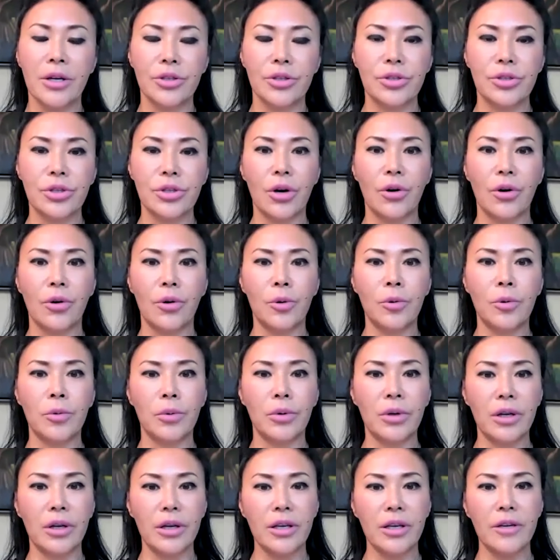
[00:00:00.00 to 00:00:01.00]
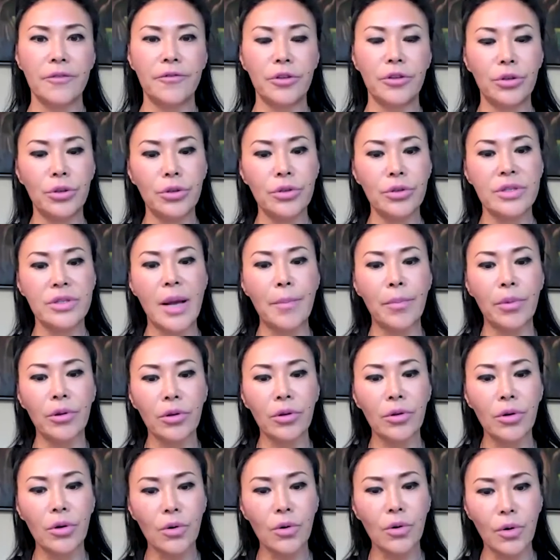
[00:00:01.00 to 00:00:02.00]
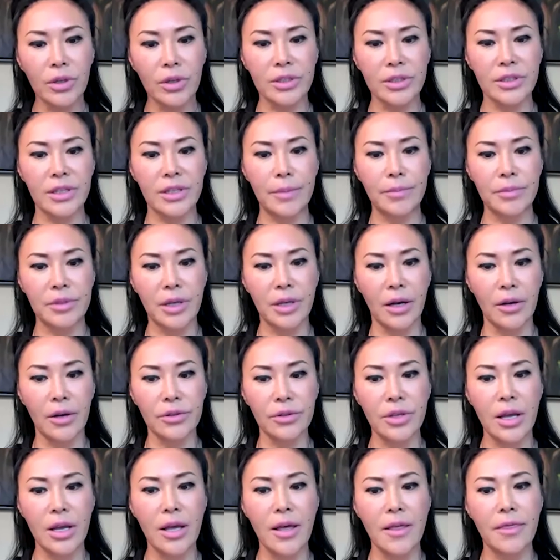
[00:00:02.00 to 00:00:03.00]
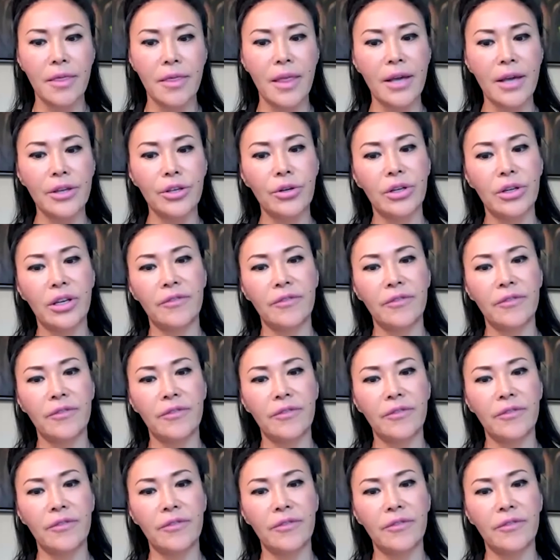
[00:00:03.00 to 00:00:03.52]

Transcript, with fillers: So if you use umbilical cord stem cells, then you're